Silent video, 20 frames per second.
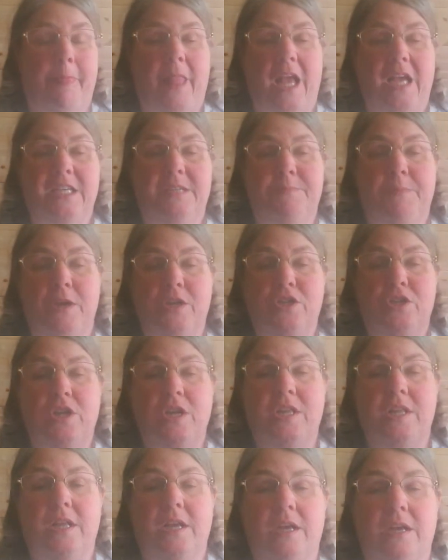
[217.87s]
Especially
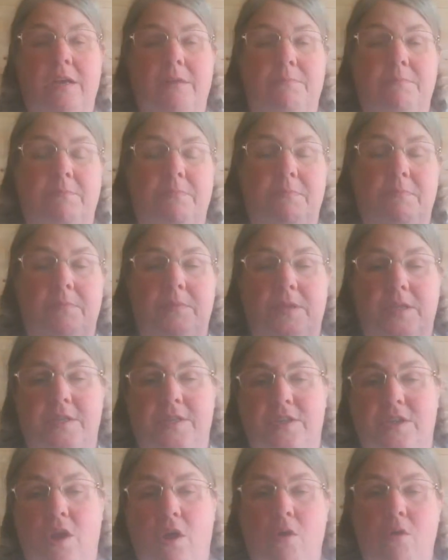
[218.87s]
in the
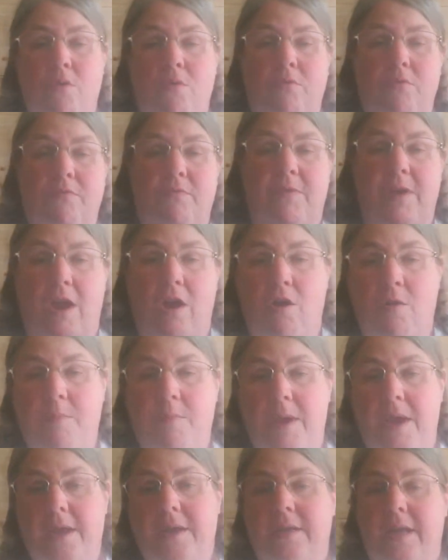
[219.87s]
stone flower bed